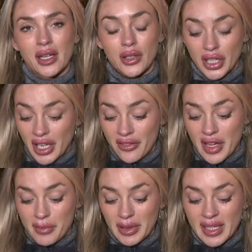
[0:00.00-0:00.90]
Good
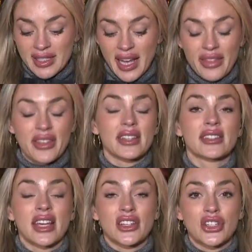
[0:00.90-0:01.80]
evening. Police had this
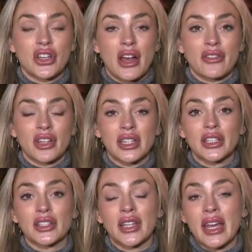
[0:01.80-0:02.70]
section of
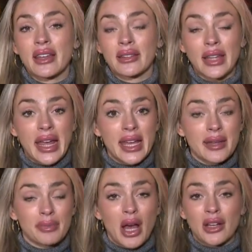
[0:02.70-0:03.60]
Clear Lake Lane
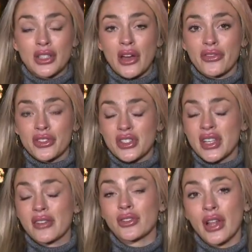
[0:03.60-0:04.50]
blocked off for
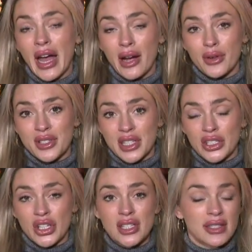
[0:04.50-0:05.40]
several hours. They
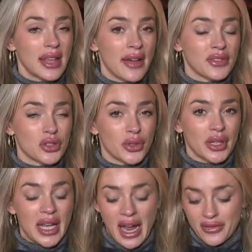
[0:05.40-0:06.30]
just left
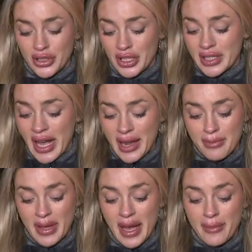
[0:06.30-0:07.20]
shortly after 10
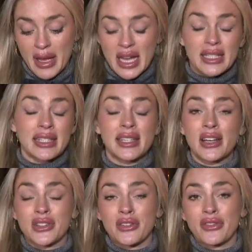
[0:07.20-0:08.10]
p.m.
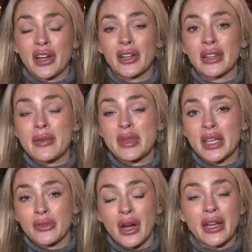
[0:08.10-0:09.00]
Details are very
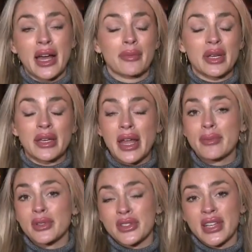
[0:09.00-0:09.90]
limited right now, but
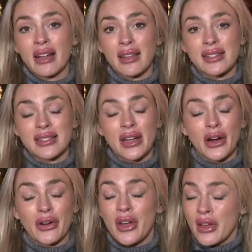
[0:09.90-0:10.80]
neighbors tell us they
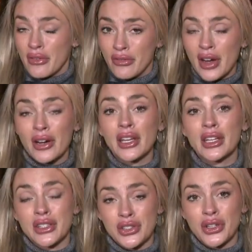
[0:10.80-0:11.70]
are very
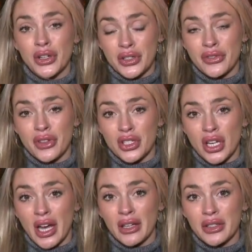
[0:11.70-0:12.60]
concerned for the
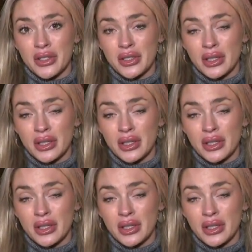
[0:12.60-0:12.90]
child.